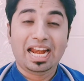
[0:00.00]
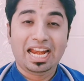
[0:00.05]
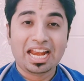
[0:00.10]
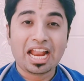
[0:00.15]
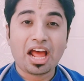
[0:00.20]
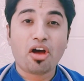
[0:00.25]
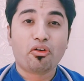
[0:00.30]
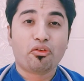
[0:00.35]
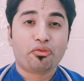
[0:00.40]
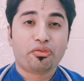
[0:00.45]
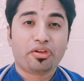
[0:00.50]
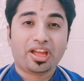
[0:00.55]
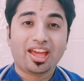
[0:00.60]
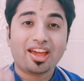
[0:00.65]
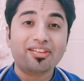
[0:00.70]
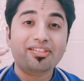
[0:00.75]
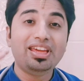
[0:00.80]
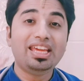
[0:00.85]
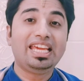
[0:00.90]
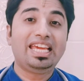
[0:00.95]
Now,
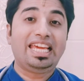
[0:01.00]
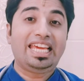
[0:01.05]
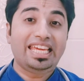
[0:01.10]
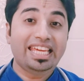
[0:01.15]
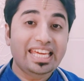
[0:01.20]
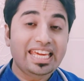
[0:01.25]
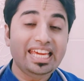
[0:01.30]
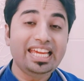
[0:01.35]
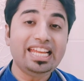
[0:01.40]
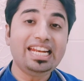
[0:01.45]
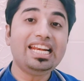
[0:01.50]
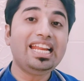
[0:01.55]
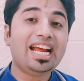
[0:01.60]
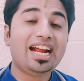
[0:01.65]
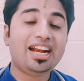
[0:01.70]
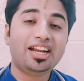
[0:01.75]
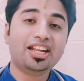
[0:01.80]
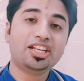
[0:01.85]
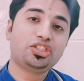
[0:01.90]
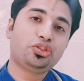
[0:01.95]
having keenly
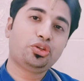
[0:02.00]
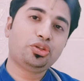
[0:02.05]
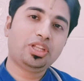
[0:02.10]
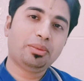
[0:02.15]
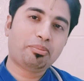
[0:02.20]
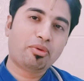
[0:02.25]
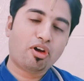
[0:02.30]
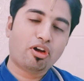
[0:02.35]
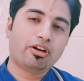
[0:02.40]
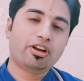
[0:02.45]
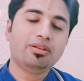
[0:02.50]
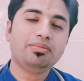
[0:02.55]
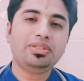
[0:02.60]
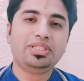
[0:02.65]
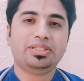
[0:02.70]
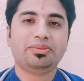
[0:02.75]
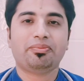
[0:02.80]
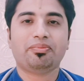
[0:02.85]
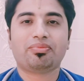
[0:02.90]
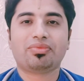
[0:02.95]
understood the
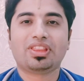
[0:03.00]
problems,